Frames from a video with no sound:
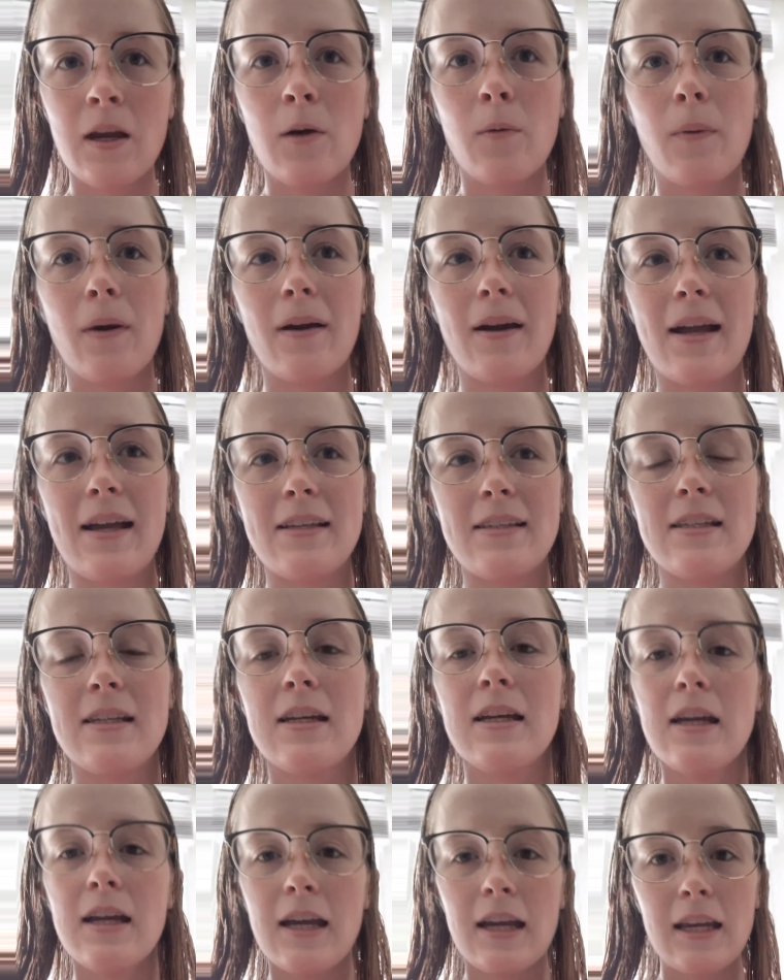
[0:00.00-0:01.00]
Whereas,
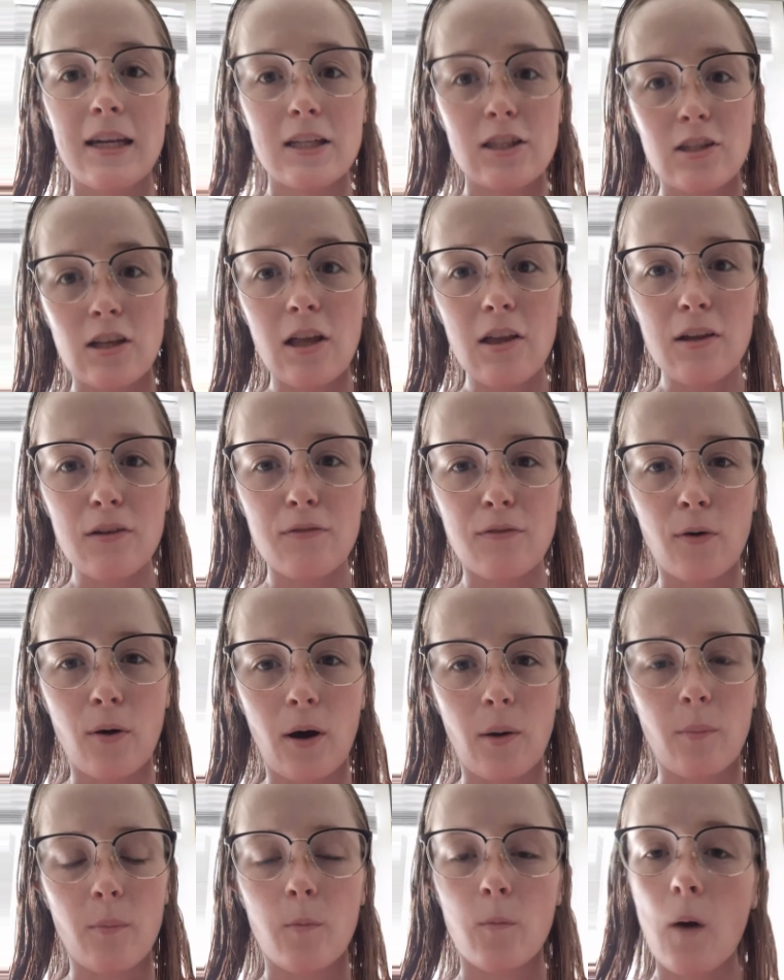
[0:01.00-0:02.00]
in a solid
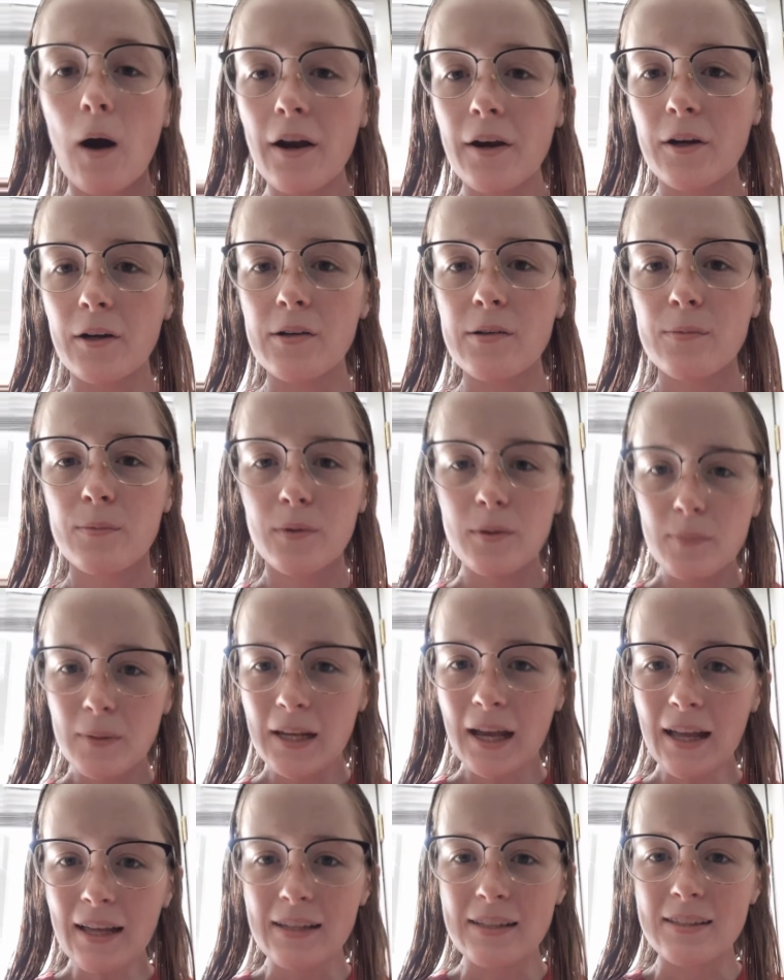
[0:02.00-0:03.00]
form, water would
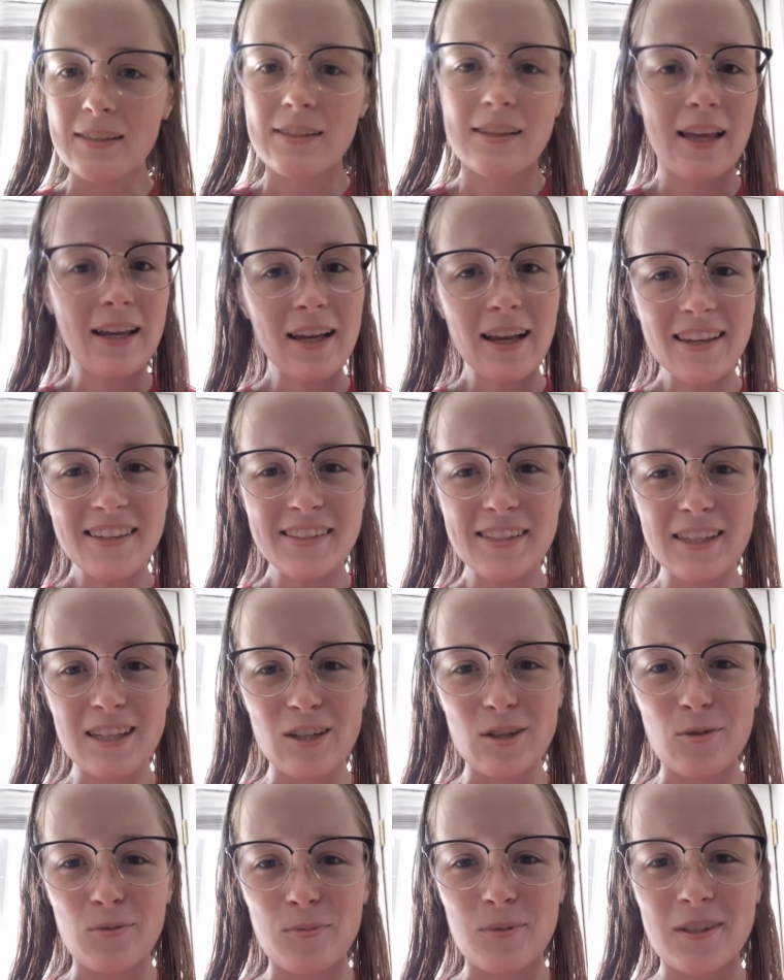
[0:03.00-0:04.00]
be ice, like ice
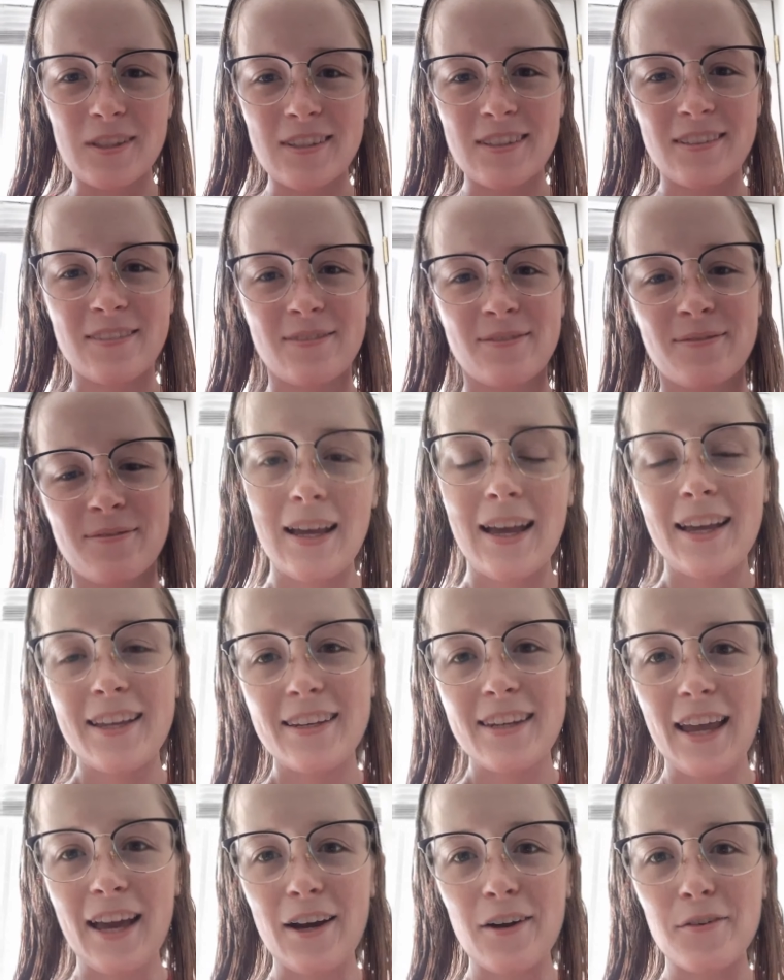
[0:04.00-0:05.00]
cubes.
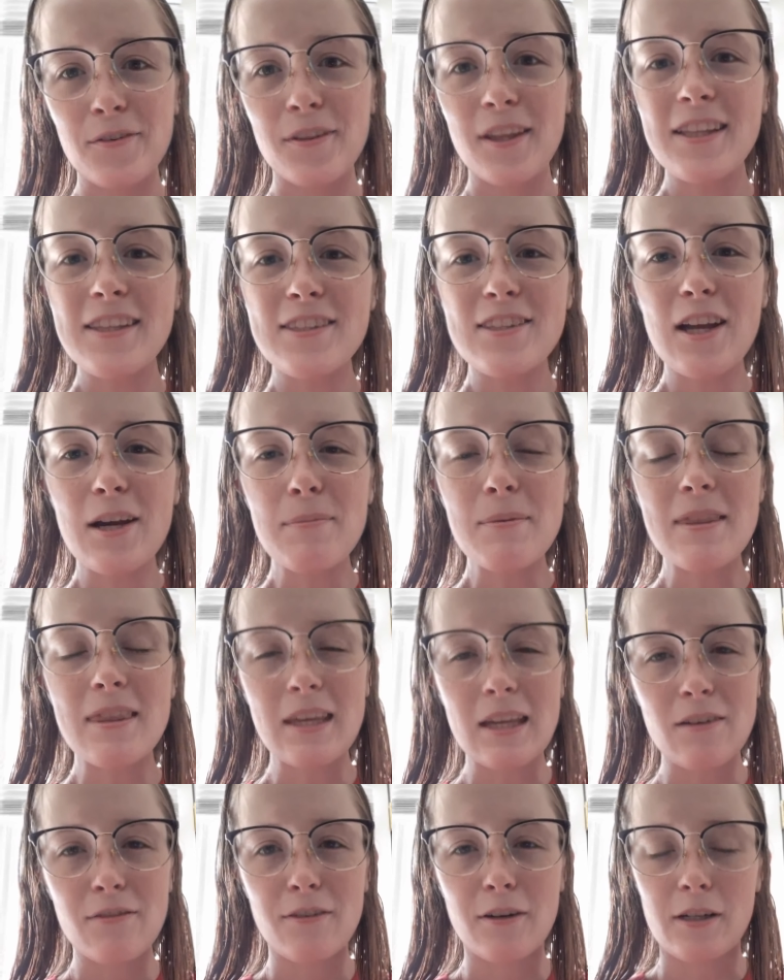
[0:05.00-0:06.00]
Now, let's stop and
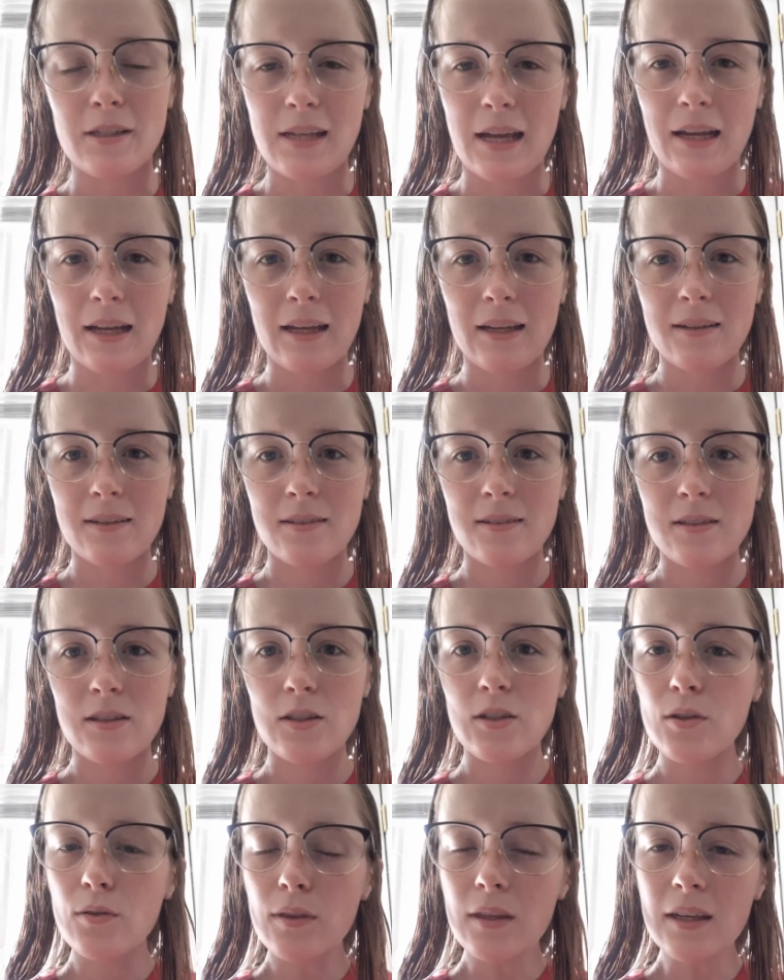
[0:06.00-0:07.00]
think for a second.
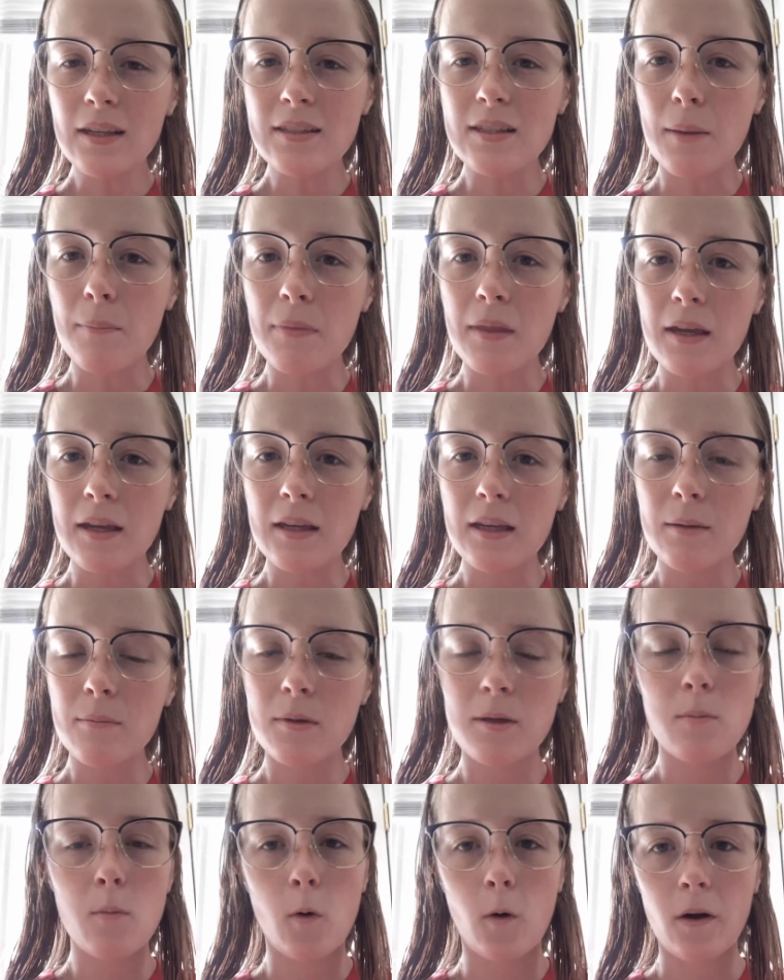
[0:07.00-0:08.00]
Do you think something can
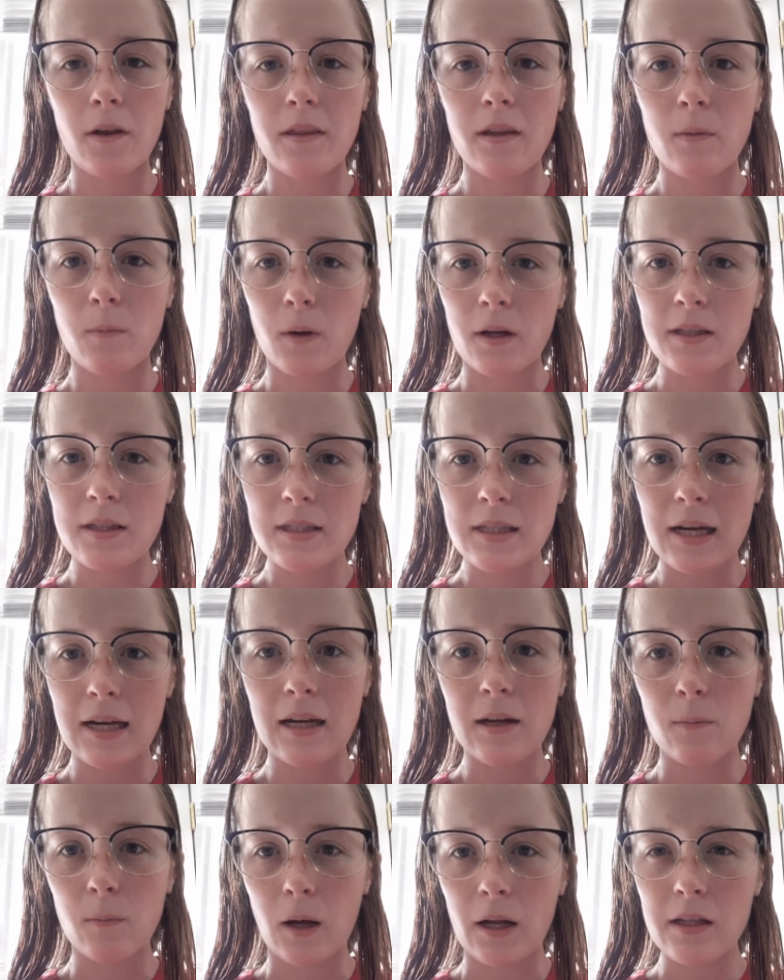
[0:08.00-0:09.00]
be more than one
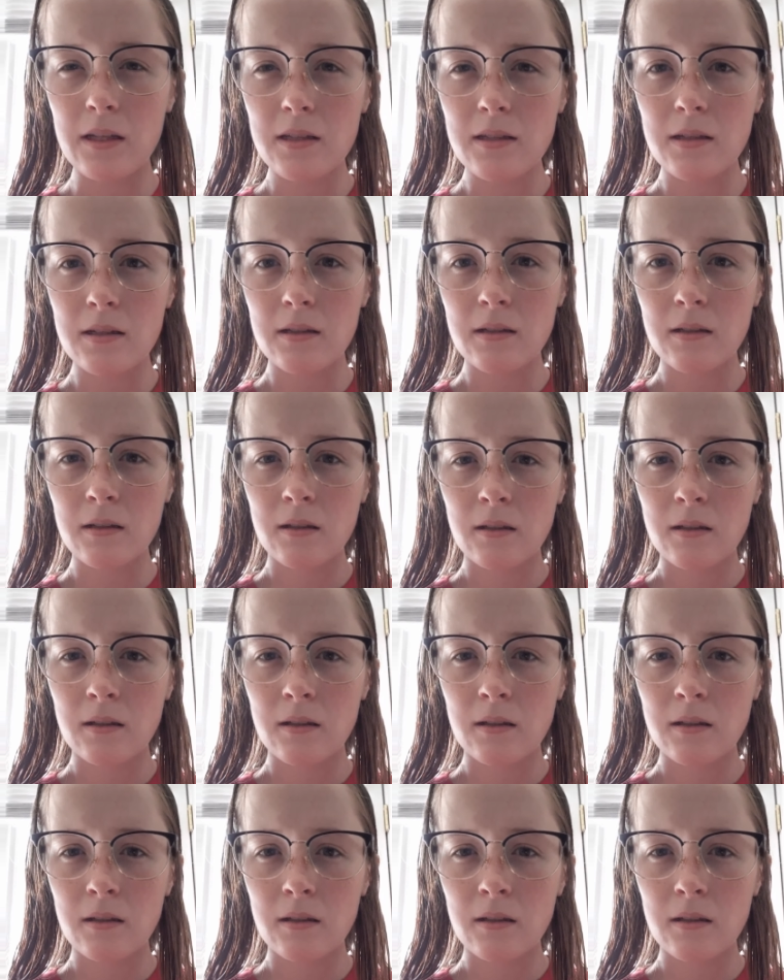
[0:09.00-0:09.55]
state at once?